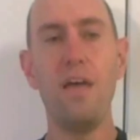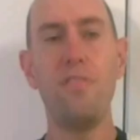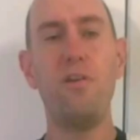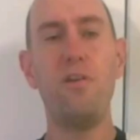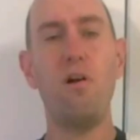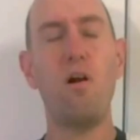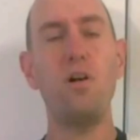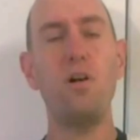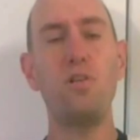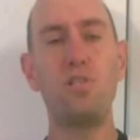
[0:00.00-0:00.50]

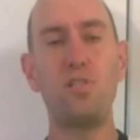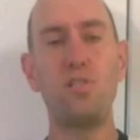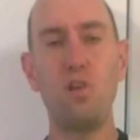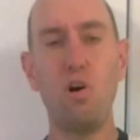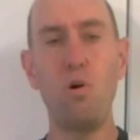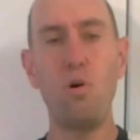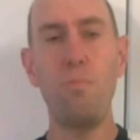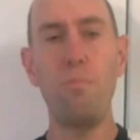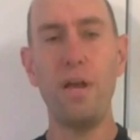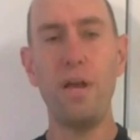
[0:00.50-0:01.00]
there are
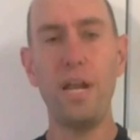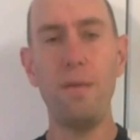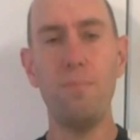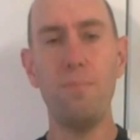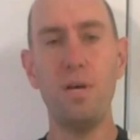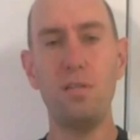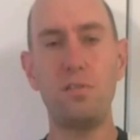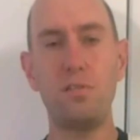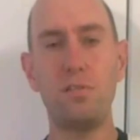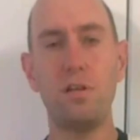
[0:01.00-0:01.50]
so many
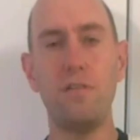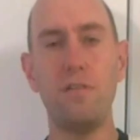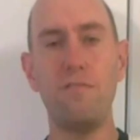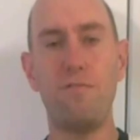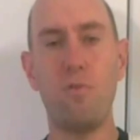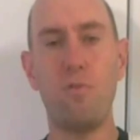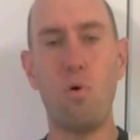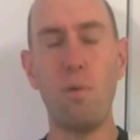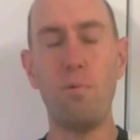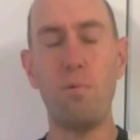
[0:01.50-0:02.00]

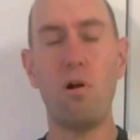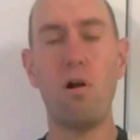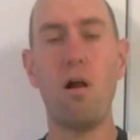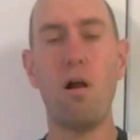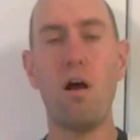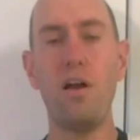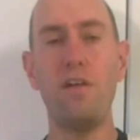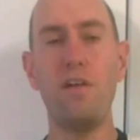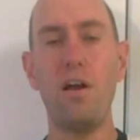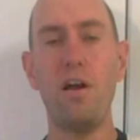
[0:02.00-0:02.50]
misinformed
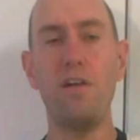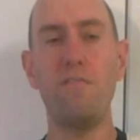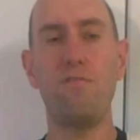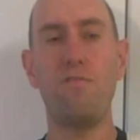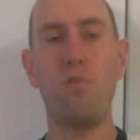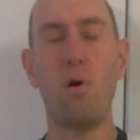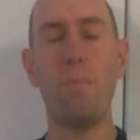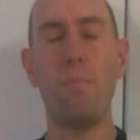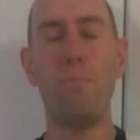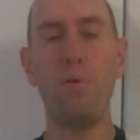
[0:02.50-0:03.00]
or
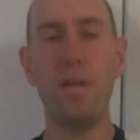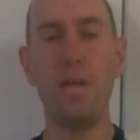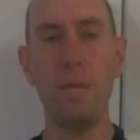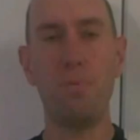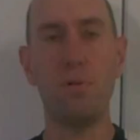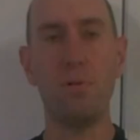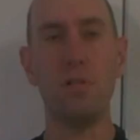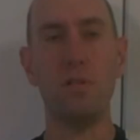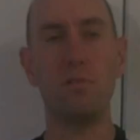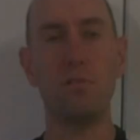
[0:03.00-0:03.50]
uninformed people in
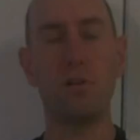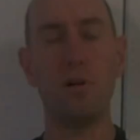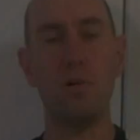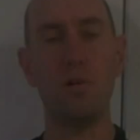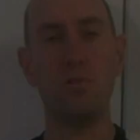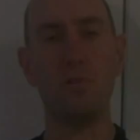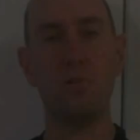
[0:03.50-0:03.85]
this country.